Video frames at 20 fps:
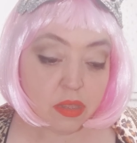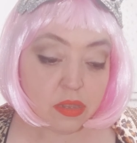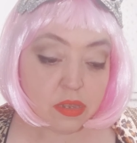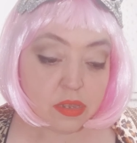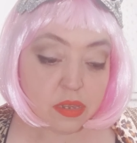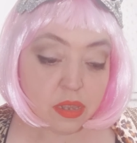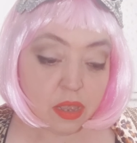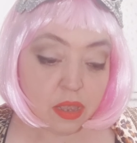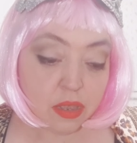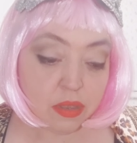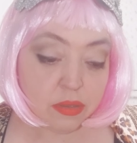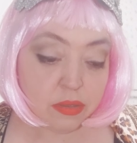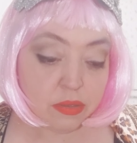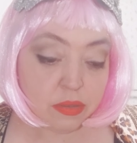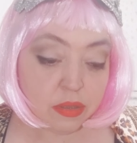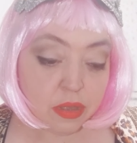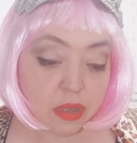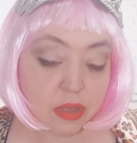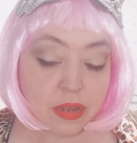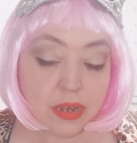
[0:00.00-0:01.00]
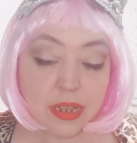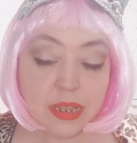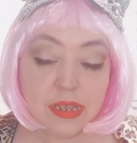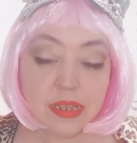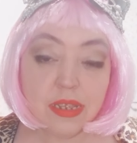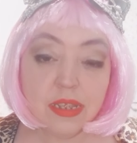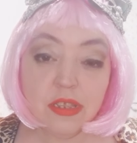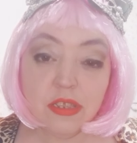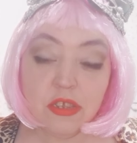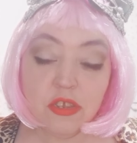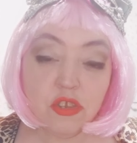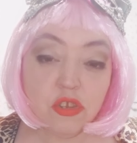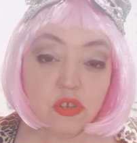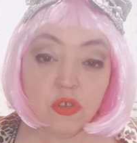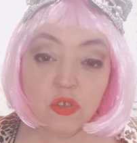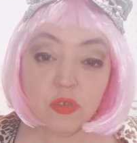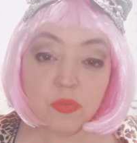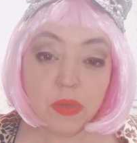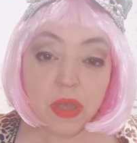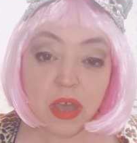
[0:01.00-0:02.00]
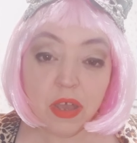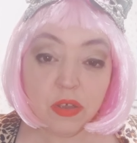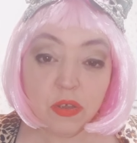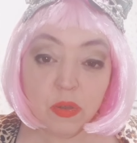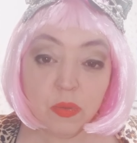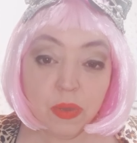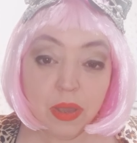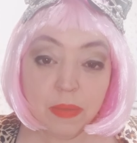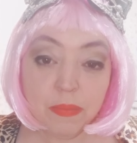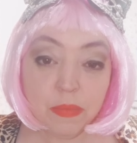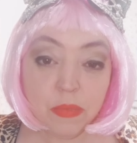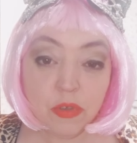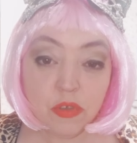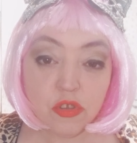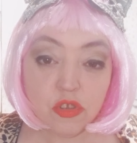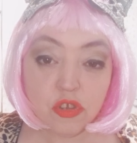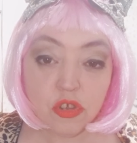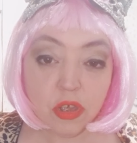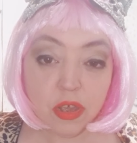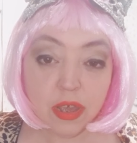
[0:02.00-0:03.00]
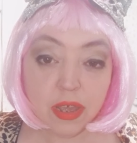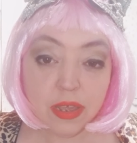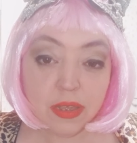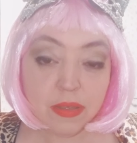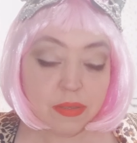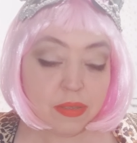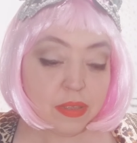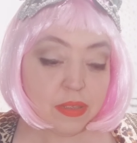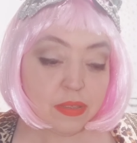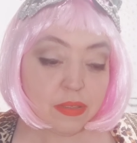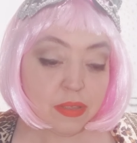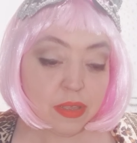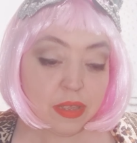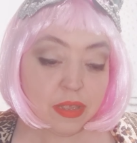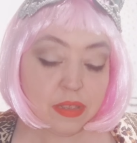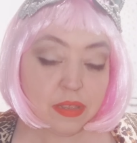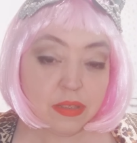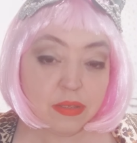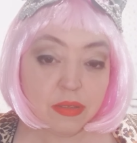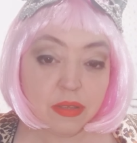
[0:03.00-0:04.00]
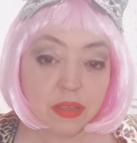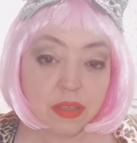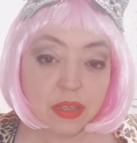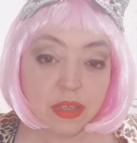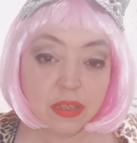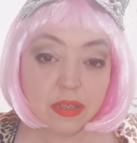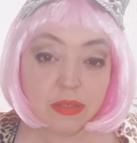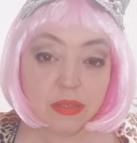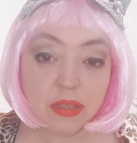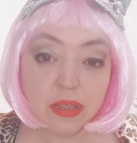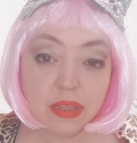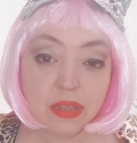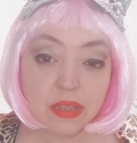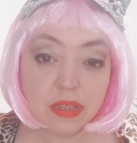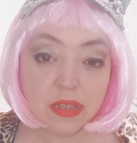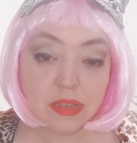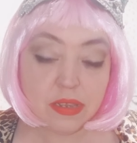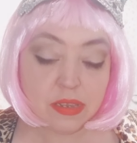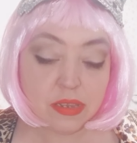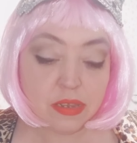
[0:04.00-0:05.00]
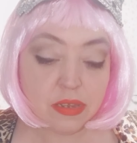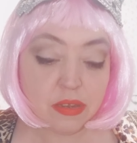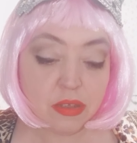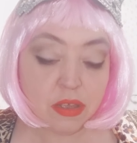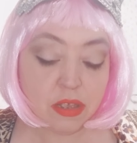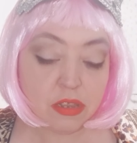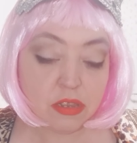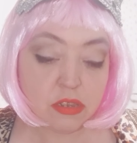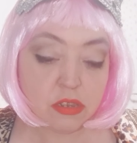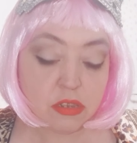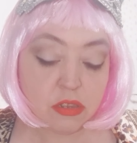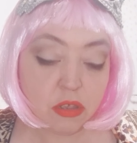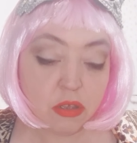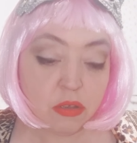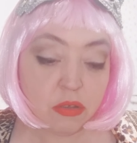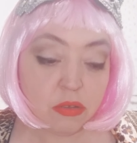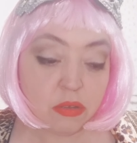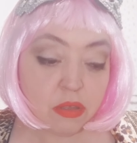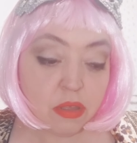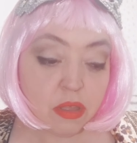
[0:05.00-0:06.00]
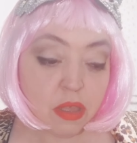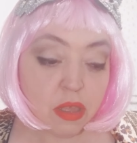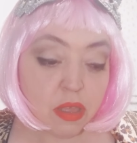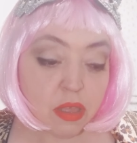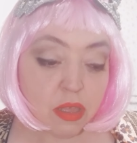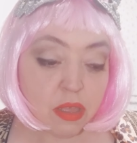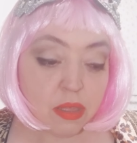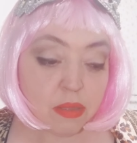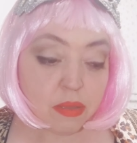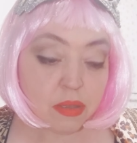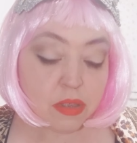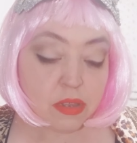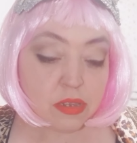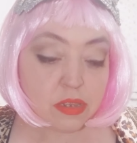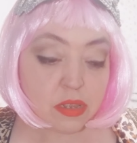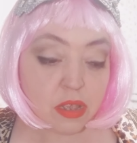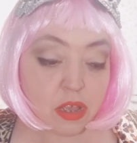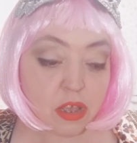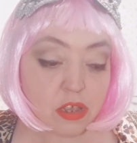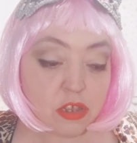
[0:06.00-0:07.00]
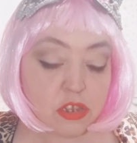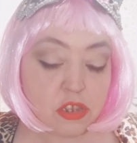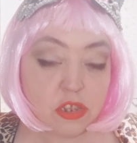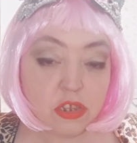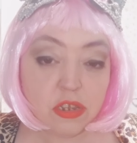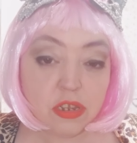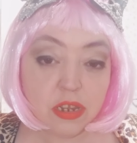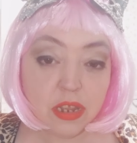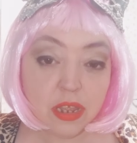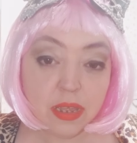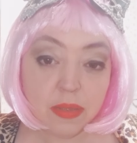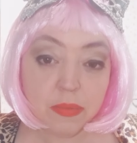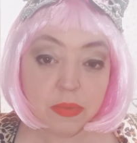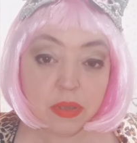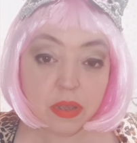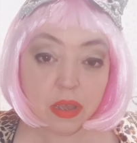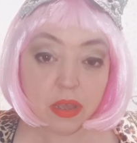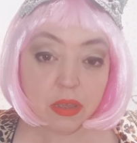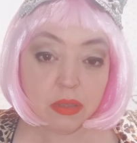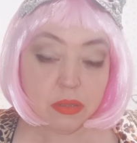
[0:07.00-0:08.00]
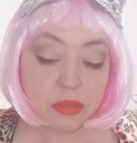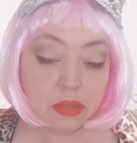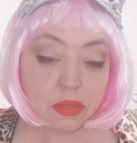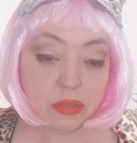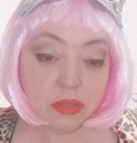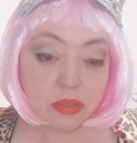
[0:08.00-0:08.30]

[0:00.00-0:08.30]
So I listening to George Michael one more try. It, it, it's a nice song because I should let him go.